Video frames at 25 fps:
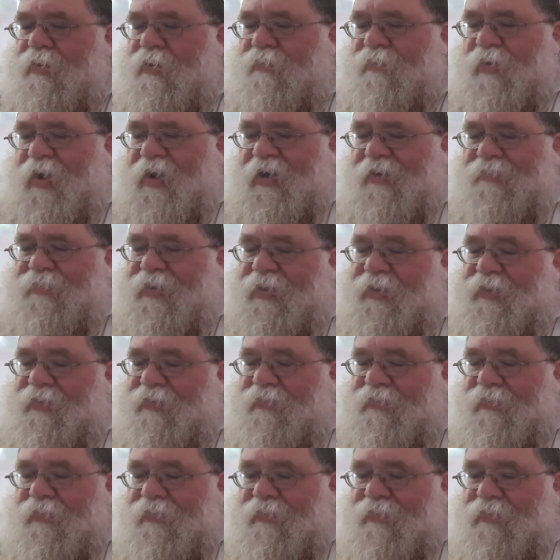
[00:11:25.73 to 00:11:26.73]
Wait a minute.
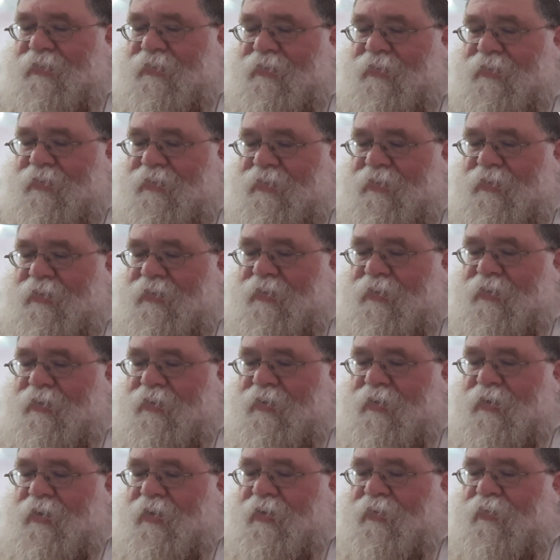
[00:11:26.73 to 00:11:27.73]

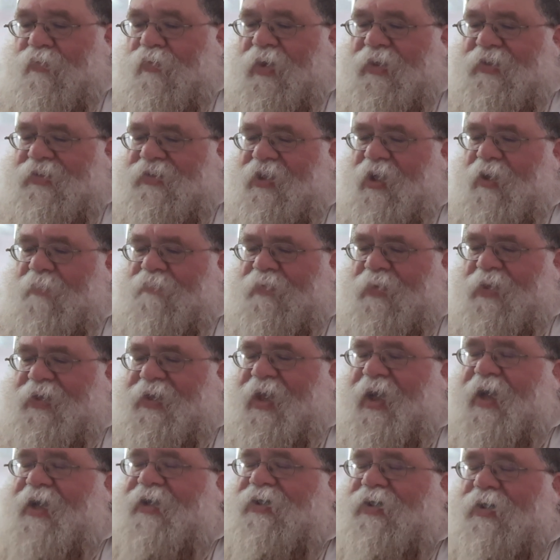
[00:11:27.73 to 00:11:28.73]
What's the
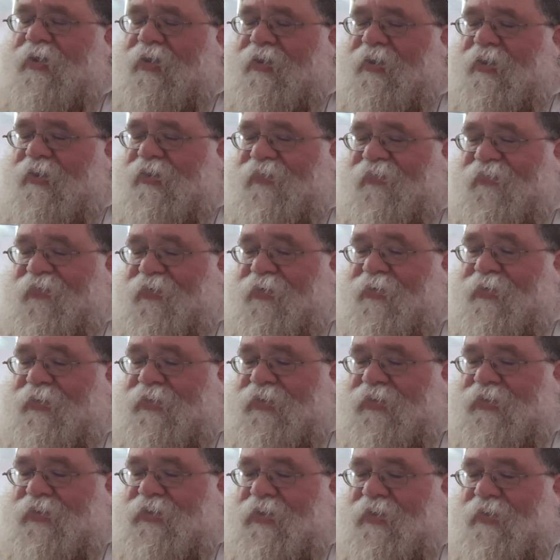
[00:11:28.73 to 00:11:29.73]
implication of this
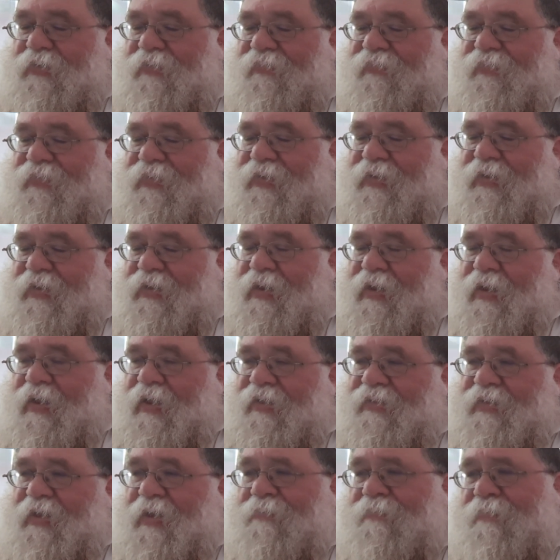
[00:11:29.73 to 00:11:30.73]
verse?
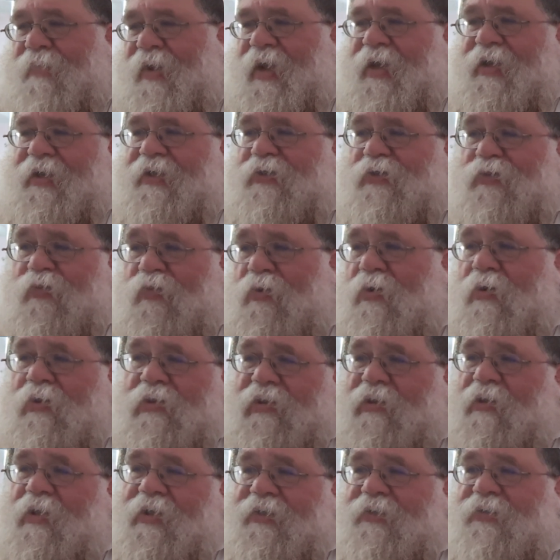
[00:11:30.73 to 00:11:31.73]
That man is
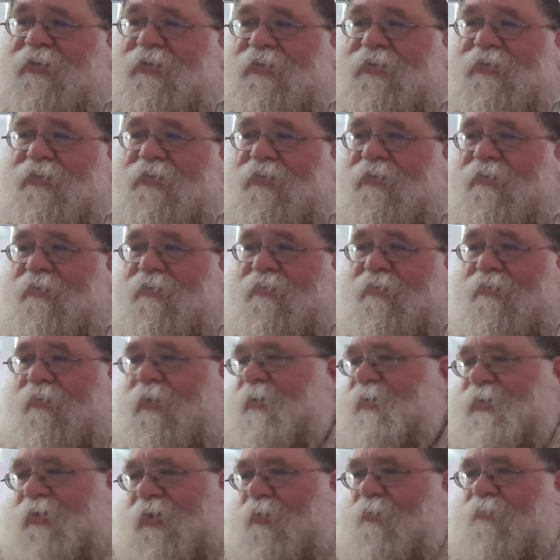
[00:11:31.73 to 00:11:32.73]
worthless.
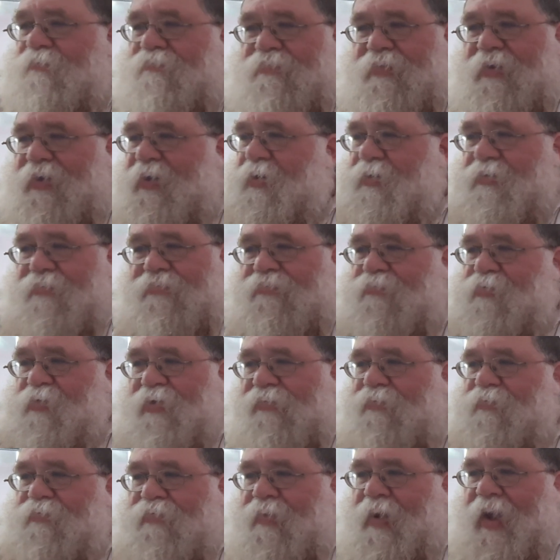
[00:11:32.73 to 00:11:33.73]
What's so, you know,
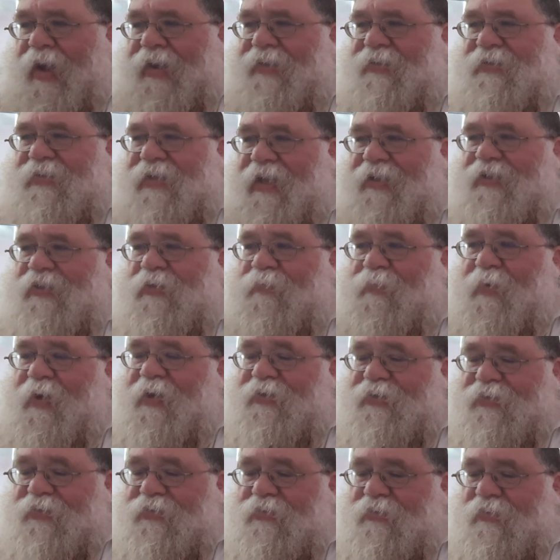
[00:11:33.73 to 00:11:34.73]
man is not
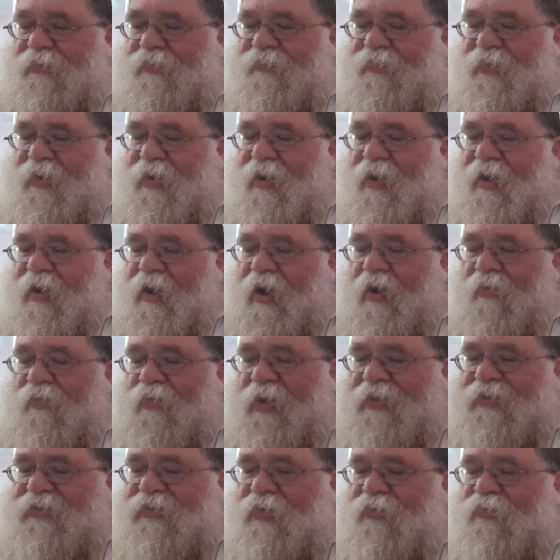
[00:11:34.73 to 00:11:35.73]
special. And
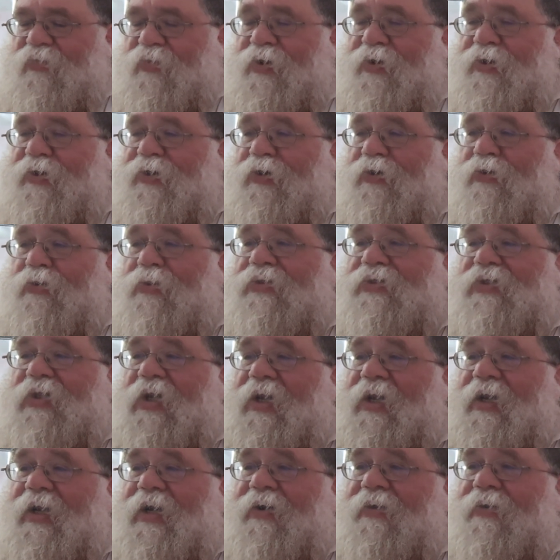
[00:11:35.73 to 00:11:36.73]
what's the word used
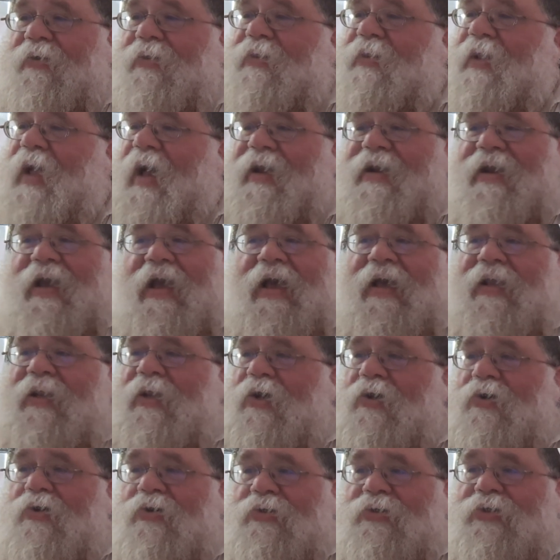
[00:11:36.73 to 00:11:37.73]
here? Not
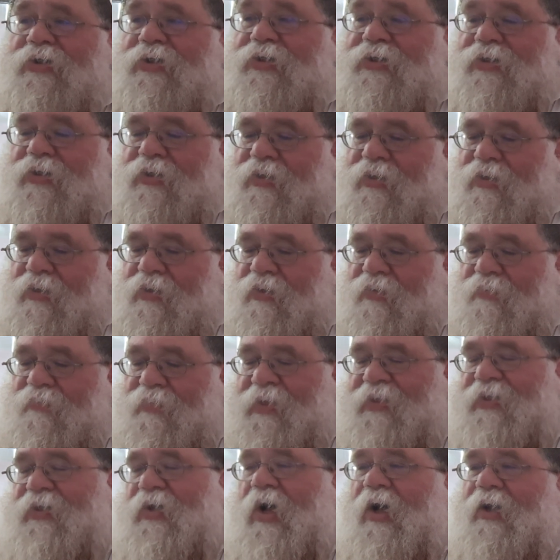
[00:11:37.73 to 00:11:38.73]
Enosh,
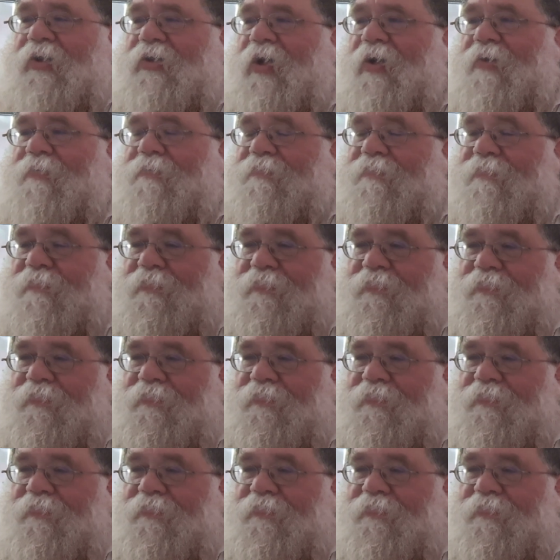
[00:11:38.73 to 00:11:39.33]
but Adam.